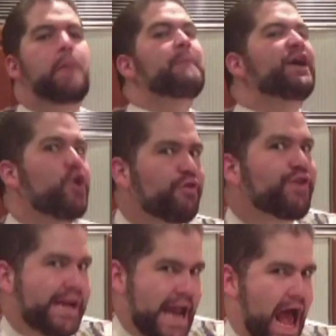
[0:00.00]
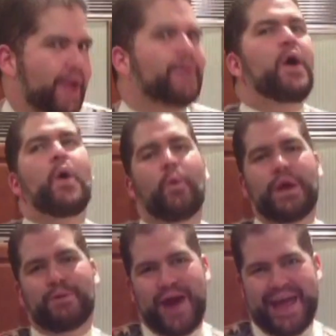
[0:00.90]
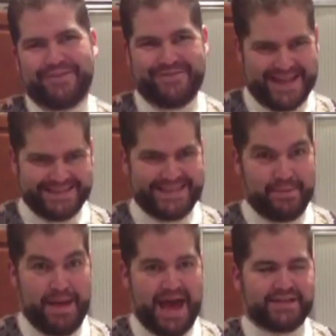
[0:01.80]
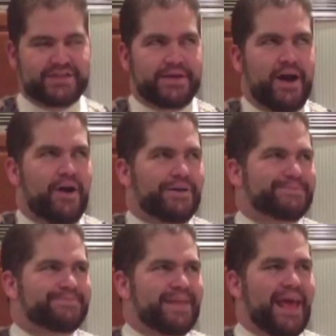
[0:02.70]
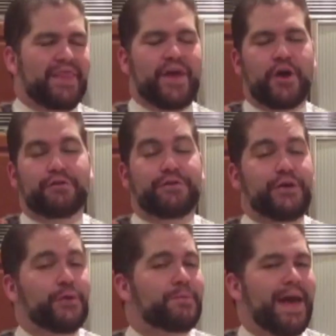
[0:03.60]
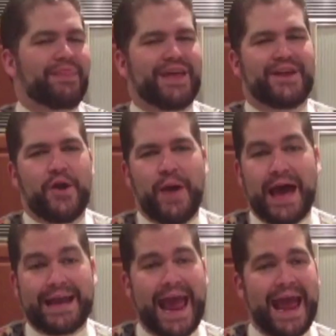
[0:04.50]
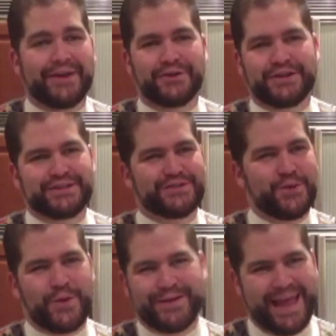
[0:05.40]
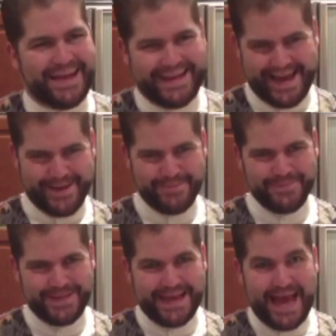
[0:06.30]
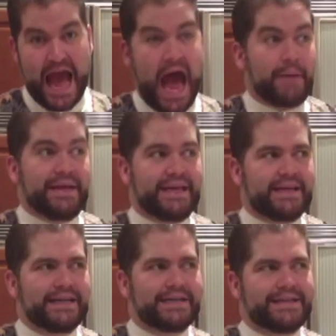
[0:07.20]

My girlfriend and I, we were at a fencing match. Oh, there are few men that know how to handle a sword like him. I mean,